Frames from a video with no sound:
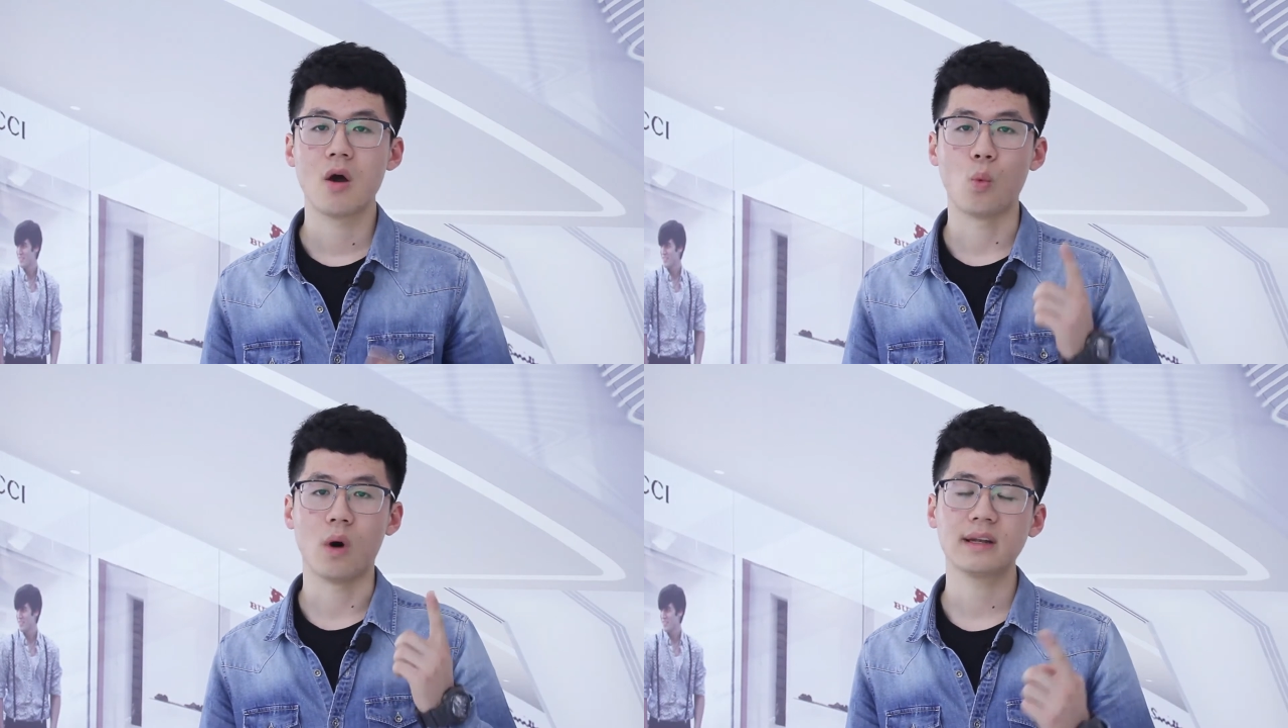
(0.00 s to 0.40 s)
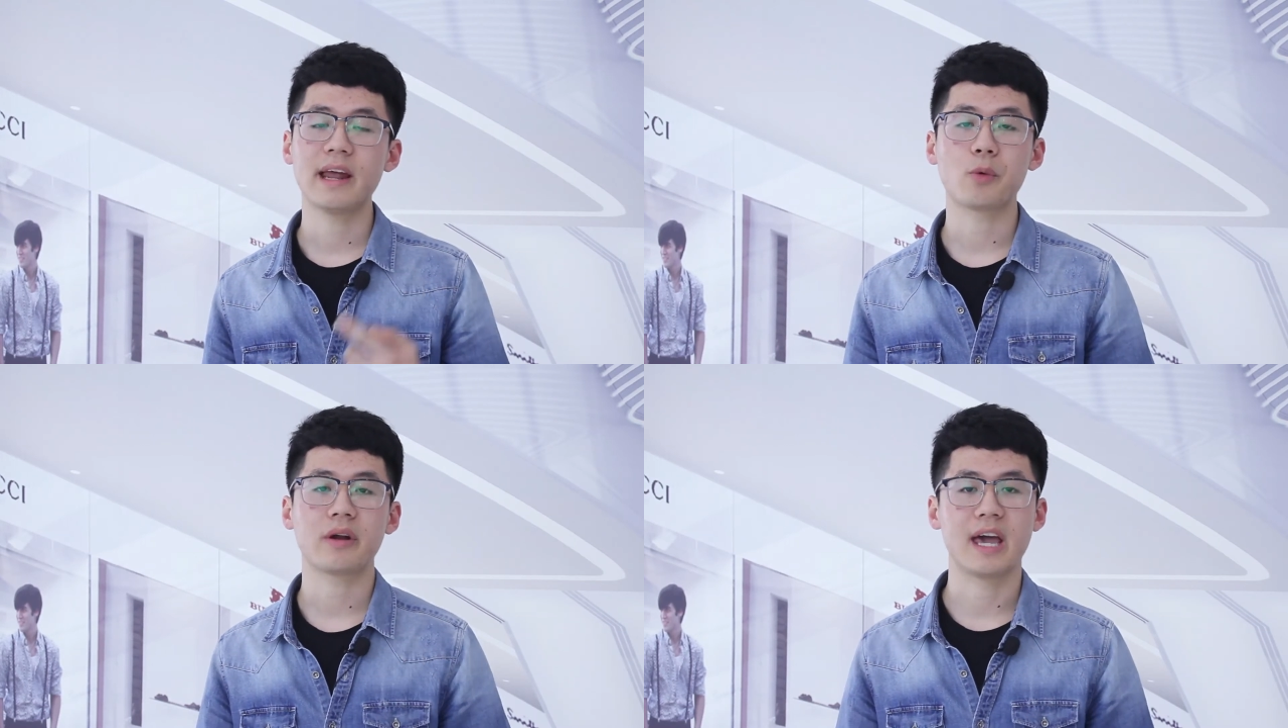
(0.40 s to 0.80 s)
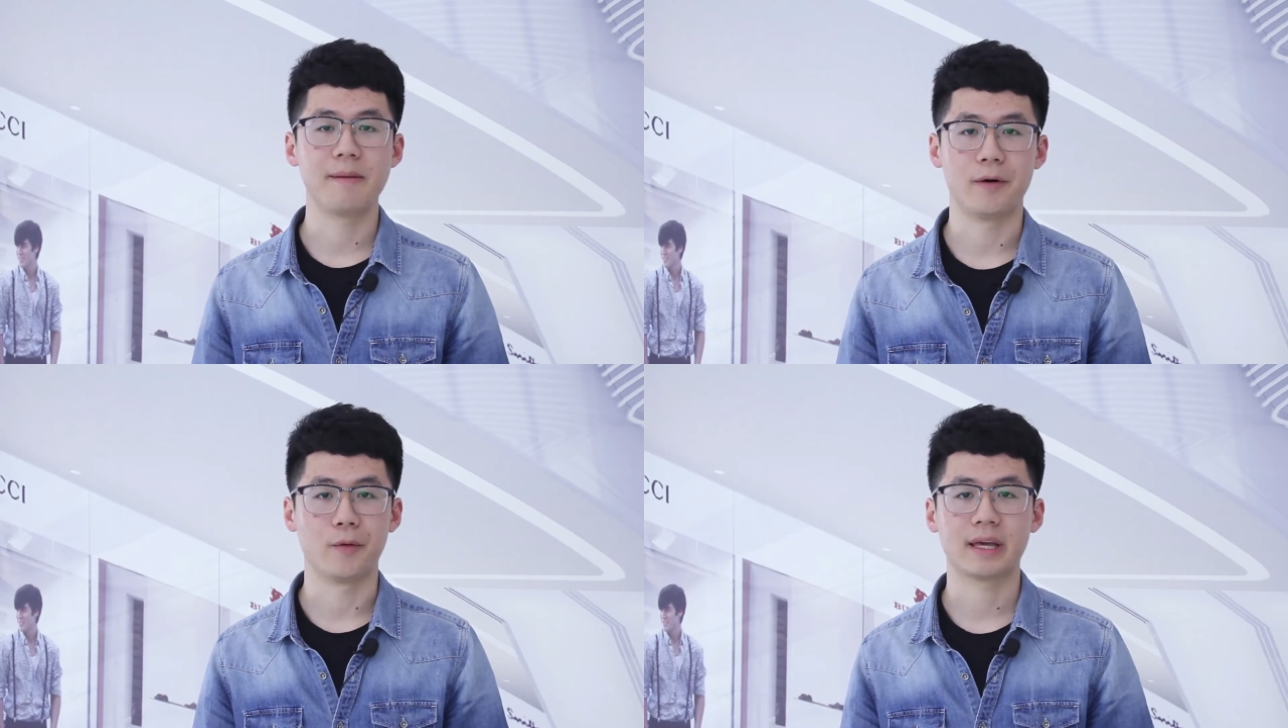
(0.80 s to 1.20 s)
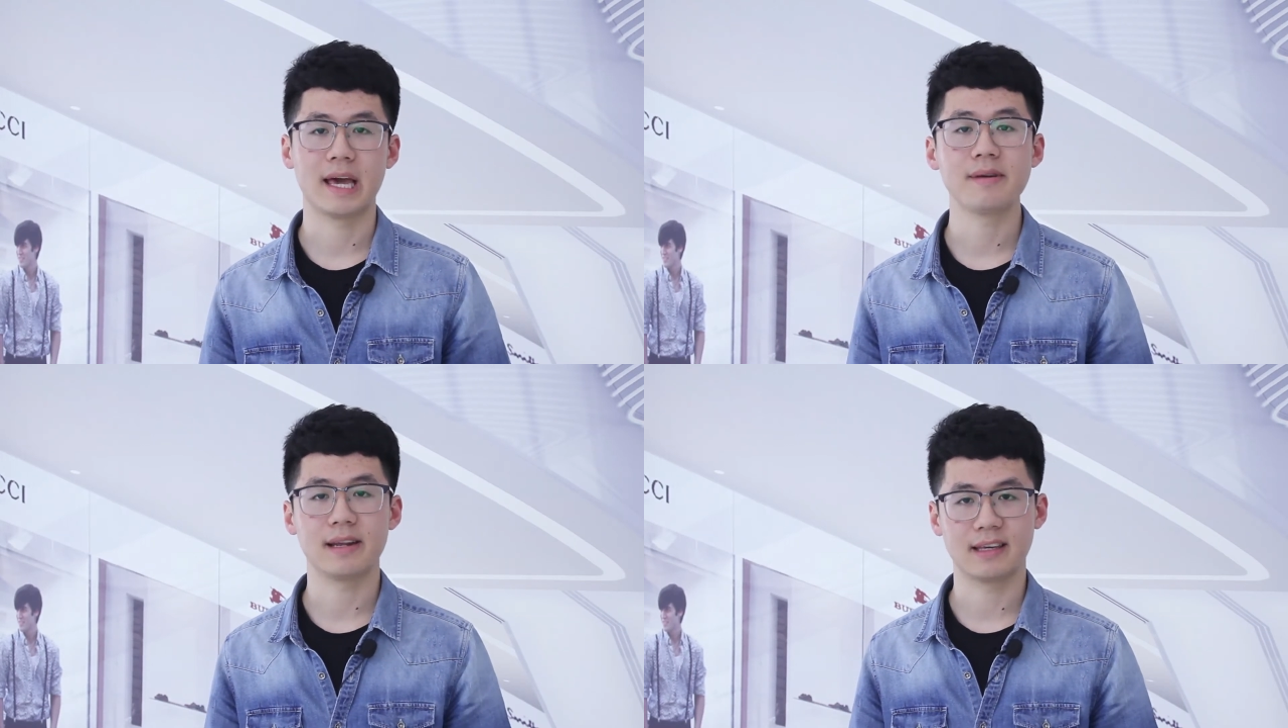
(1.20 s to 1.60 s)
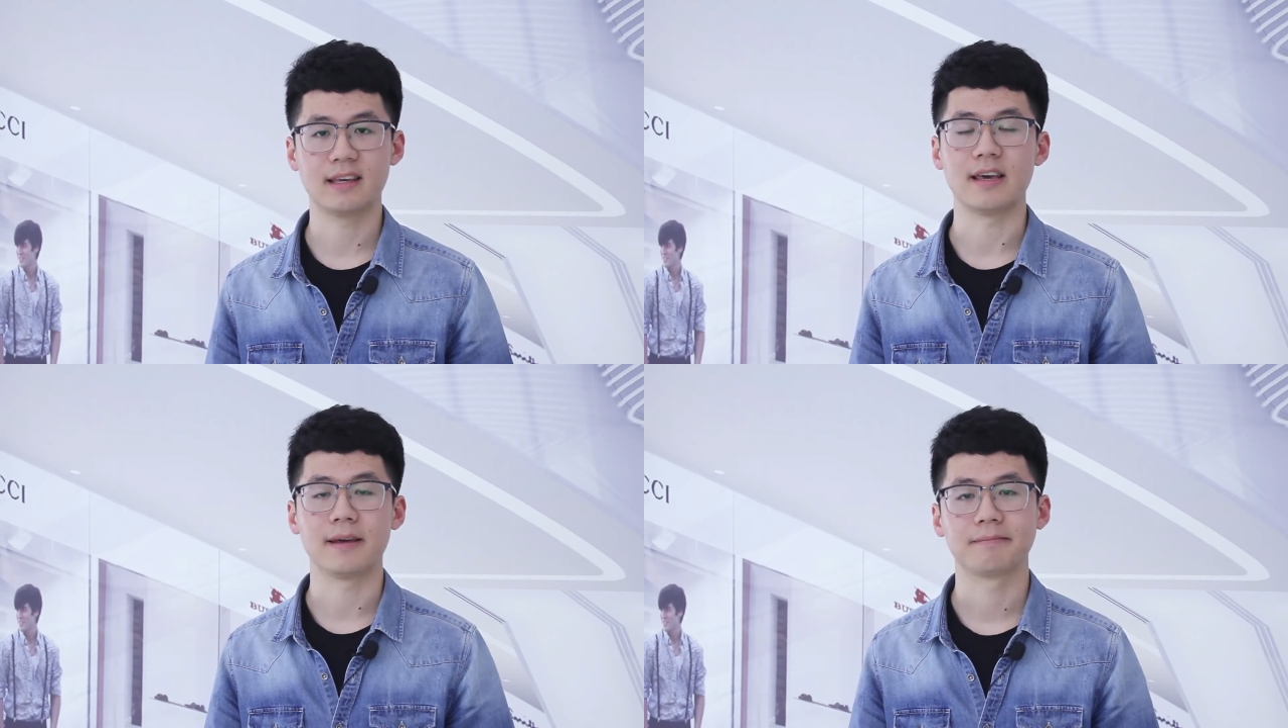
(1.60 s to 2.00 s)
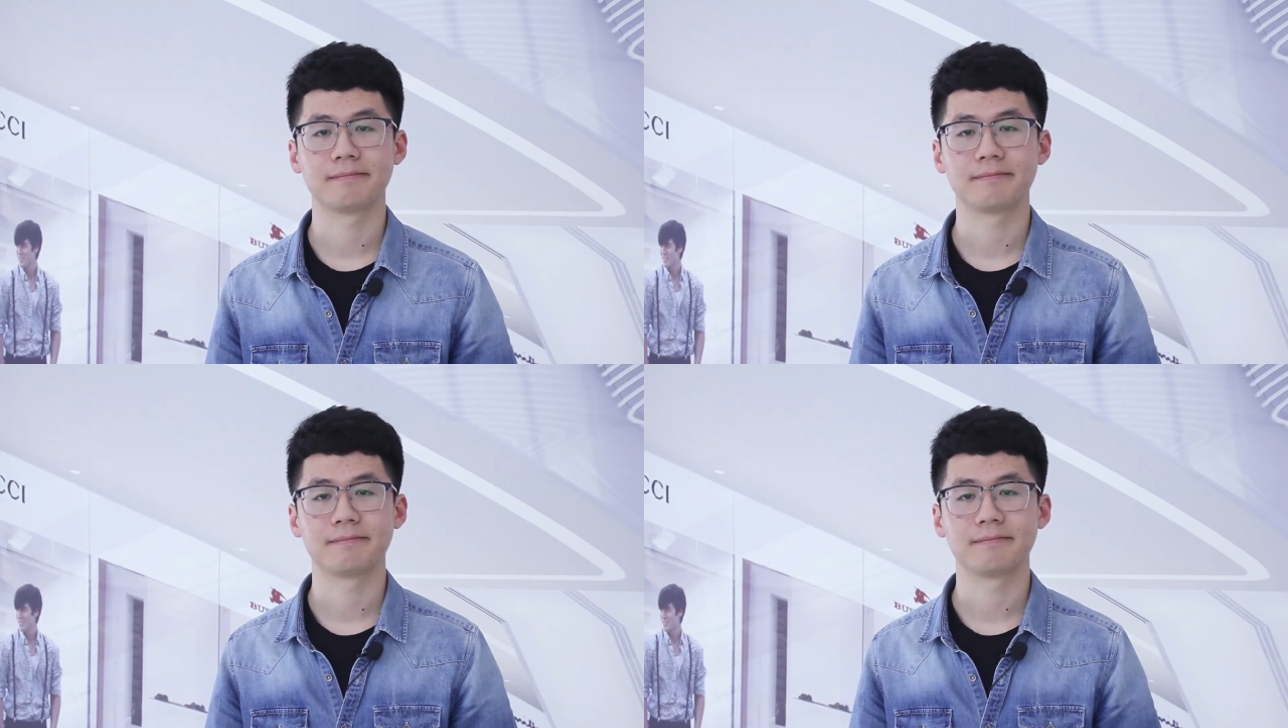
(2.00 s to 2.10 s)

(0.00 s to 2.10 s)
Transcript: One network cable can be the key.